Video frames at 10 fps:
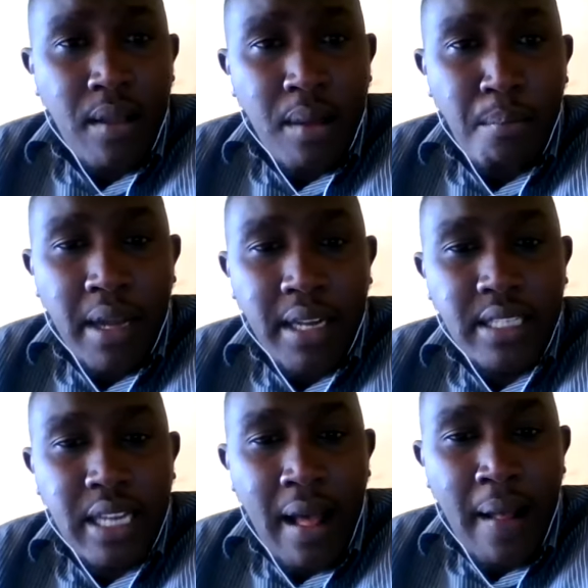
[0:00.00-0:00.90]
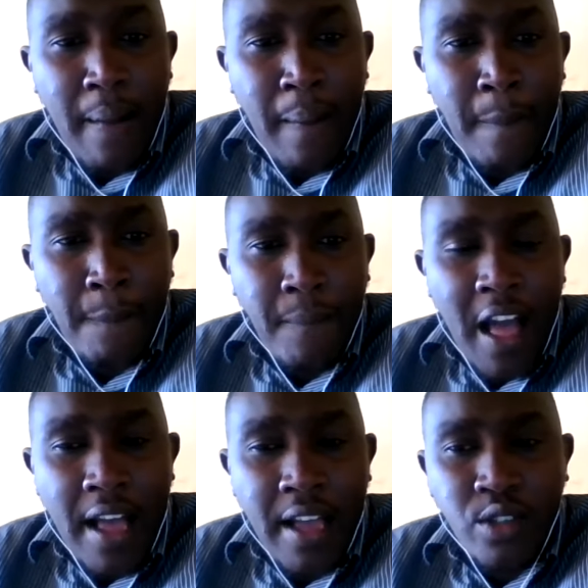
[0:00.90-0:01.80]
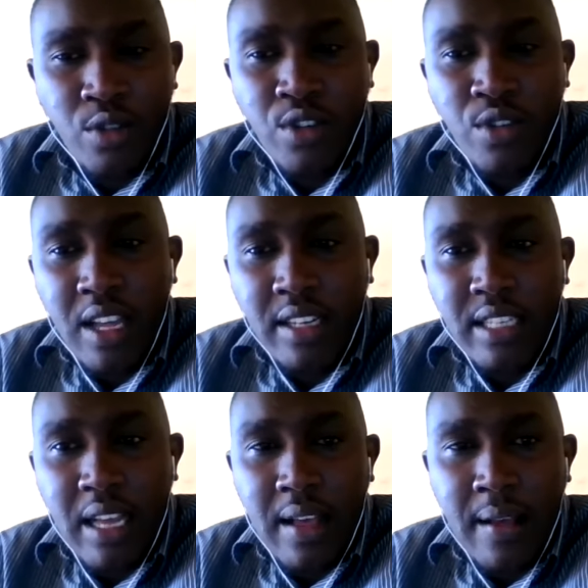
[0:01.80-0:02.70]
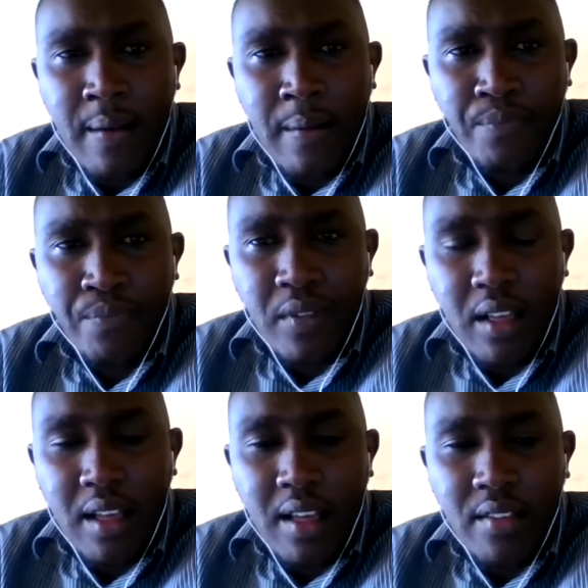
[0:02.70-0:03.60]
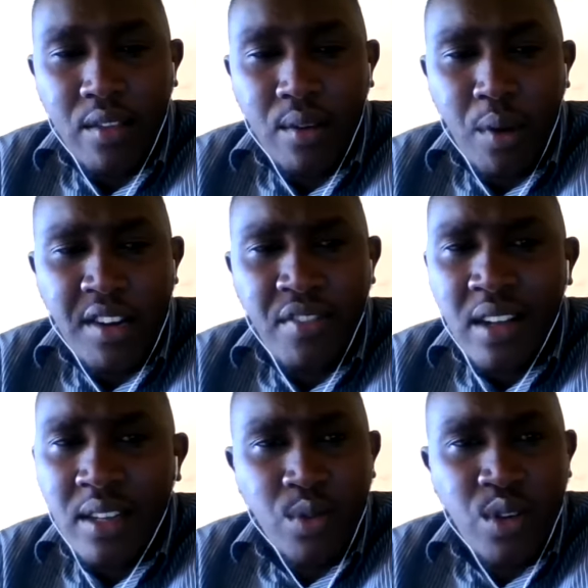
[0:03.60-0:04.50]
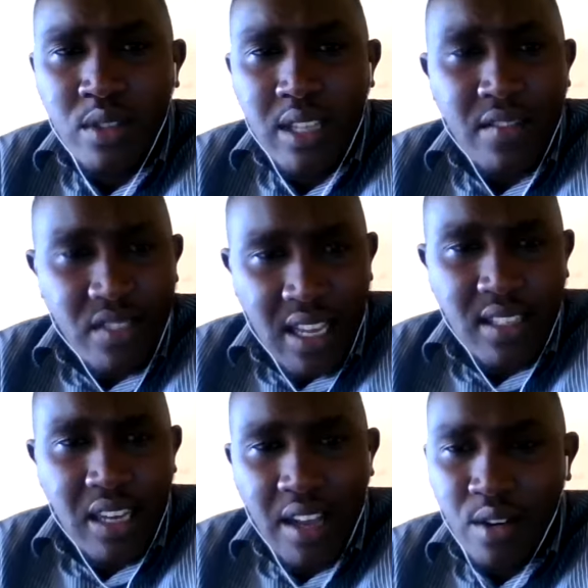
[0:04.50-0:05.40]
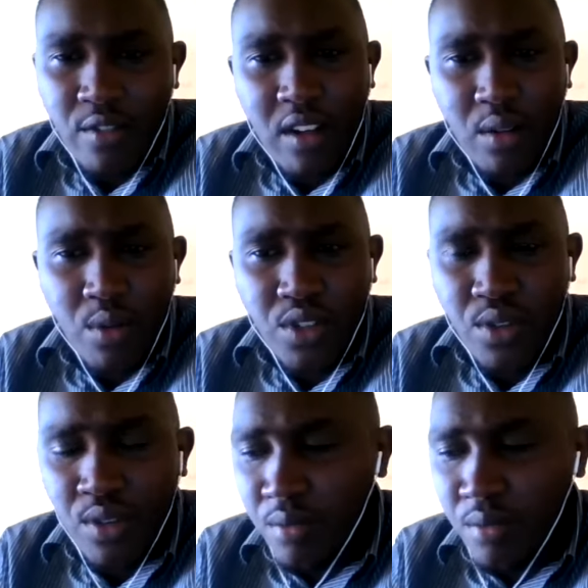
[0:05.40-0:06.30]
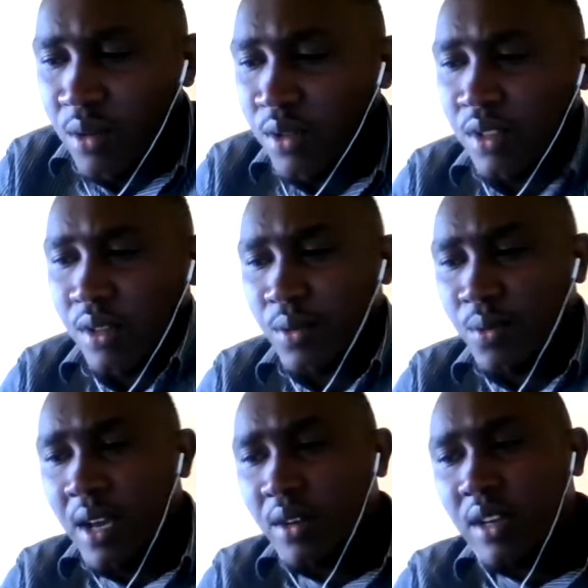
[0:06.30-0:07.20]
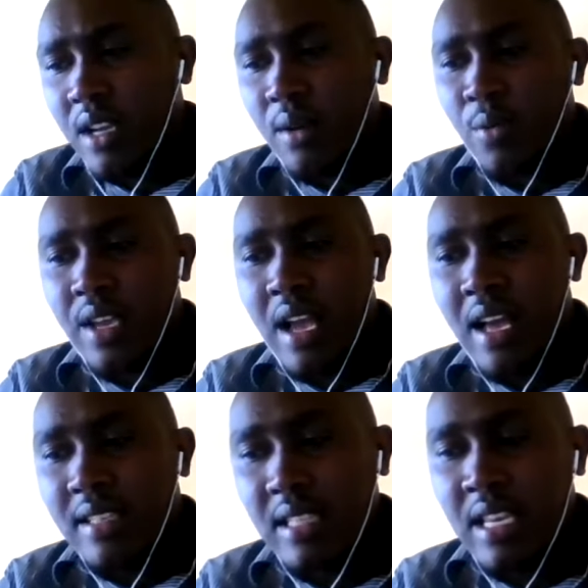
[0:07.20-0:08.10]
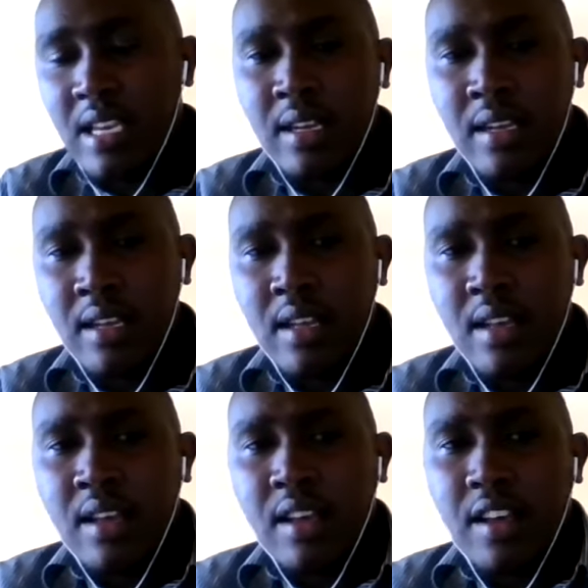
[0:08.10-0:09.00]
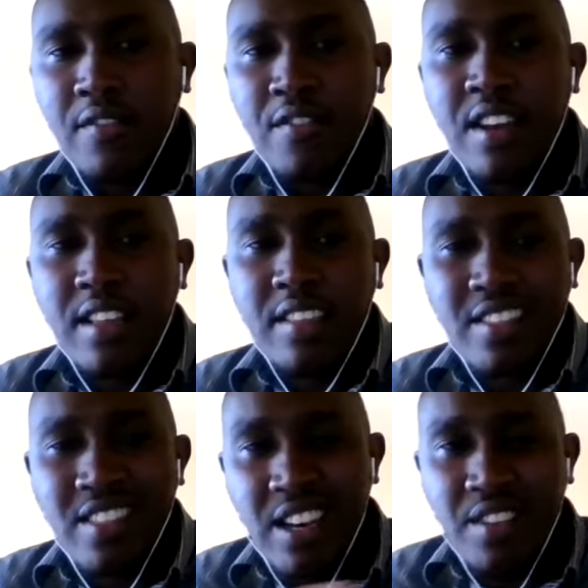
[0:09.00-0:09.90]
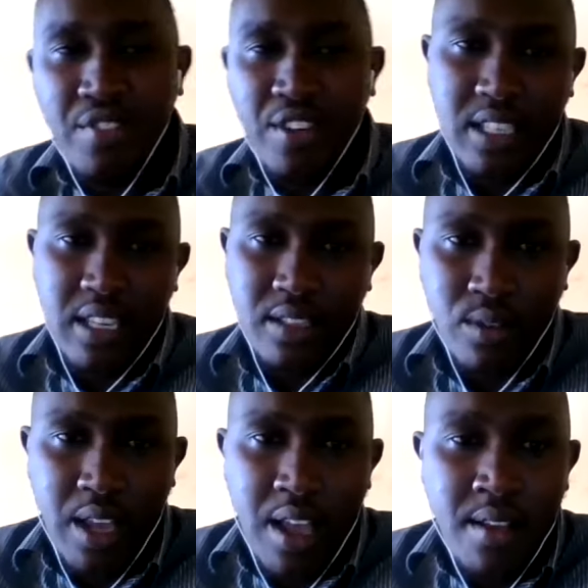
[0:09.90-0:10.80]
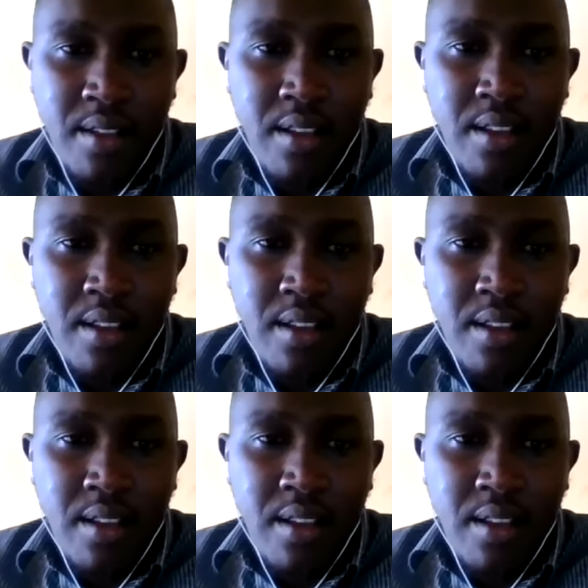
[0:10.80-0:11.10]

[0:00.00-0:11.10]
but um, I, I, told you that um, uh, in fact, we don't have such kind of a question because we are talking, we are seeing a bit three faces, okay?